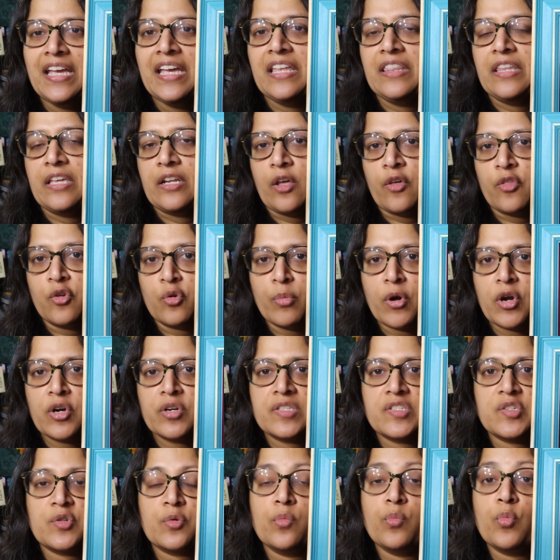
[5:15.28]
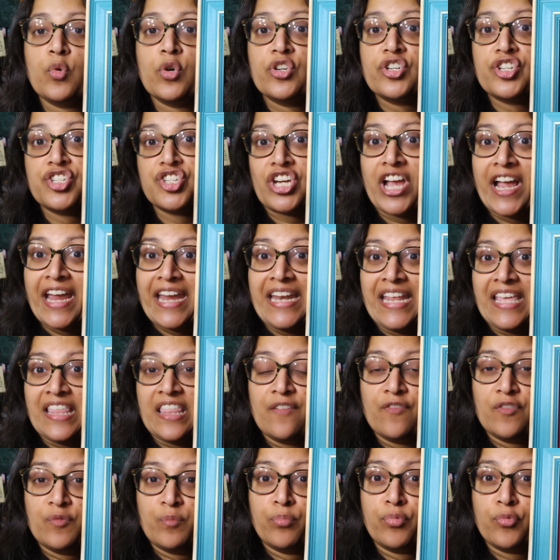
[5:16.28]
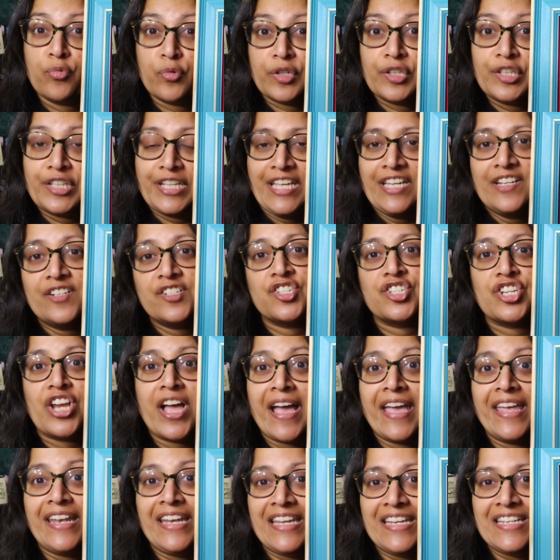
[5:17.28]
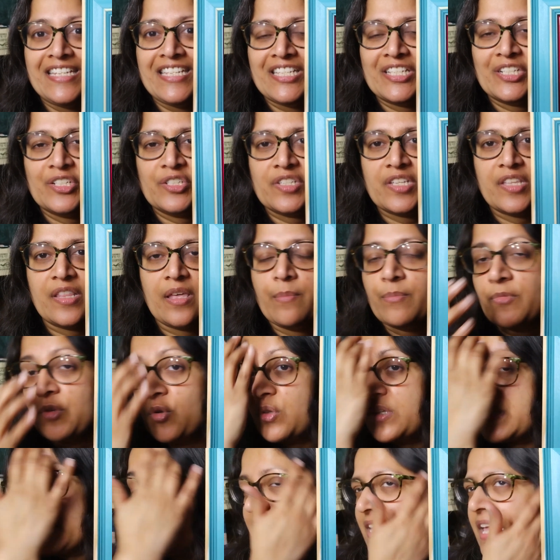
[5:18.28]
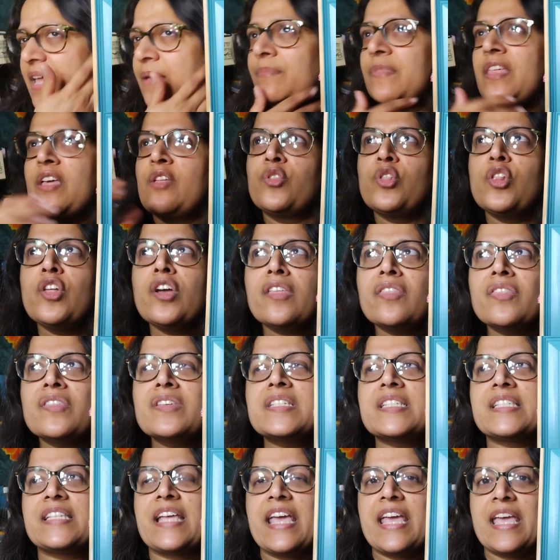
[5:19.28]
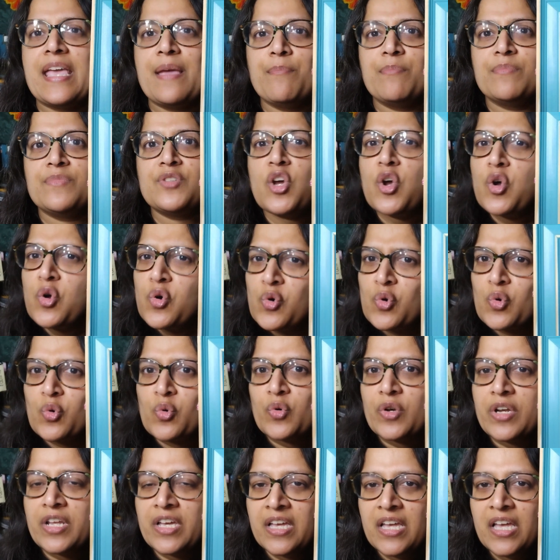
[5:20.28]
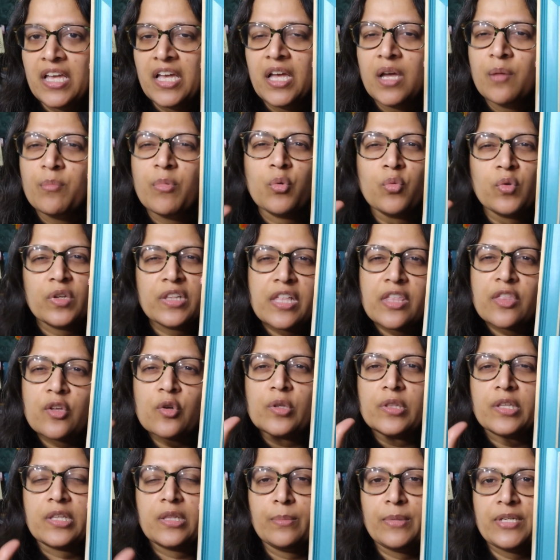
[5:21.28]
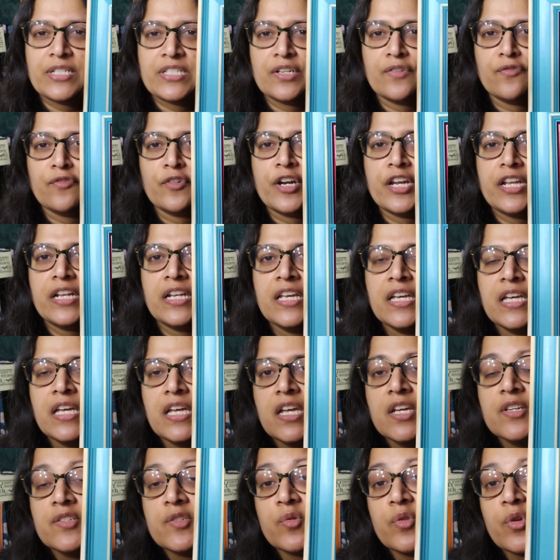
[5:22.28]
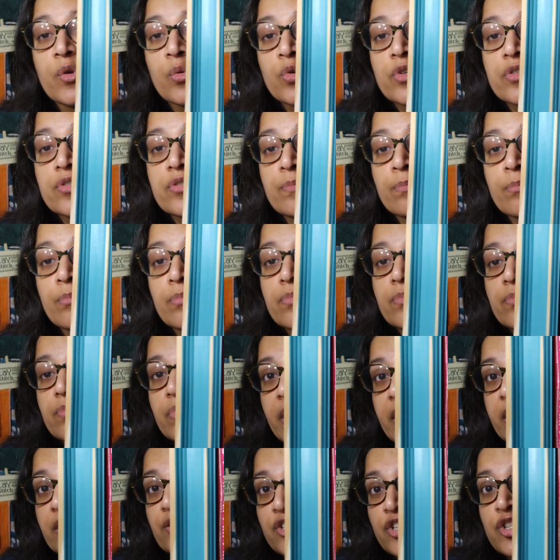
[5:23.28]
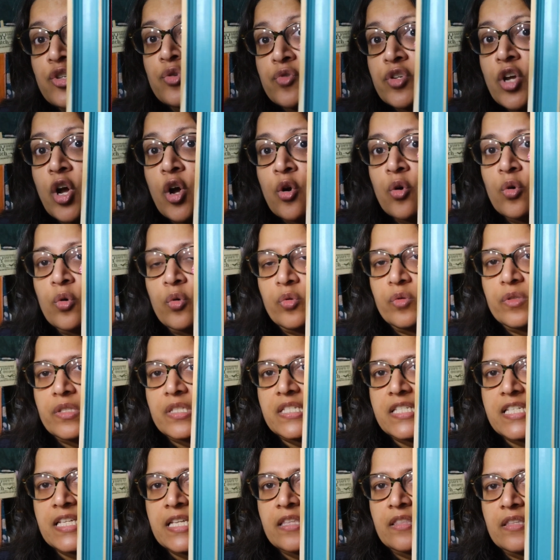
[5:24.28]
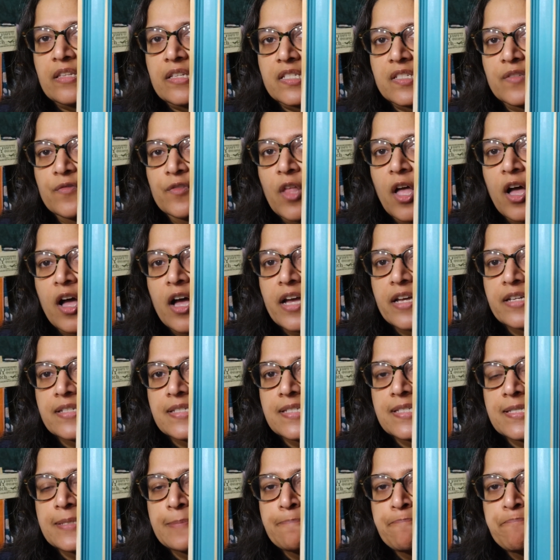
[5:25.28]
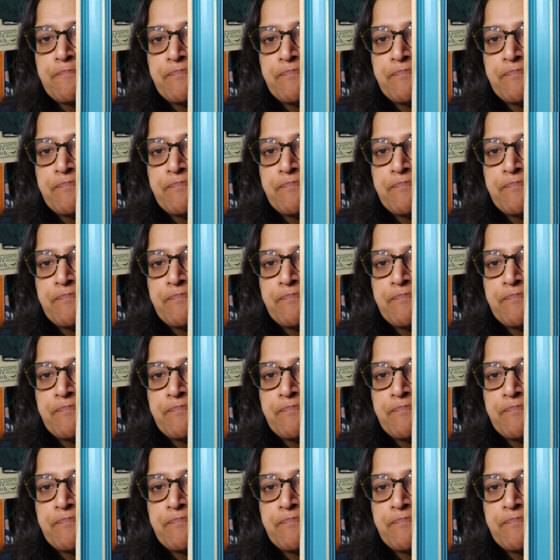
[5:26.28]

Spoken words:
And then other parts are more shiny. They have a brilliant shiny teal to them. They're the same, they look the same tone, but really they're a little bit different. So there were like 2 tones in this floss.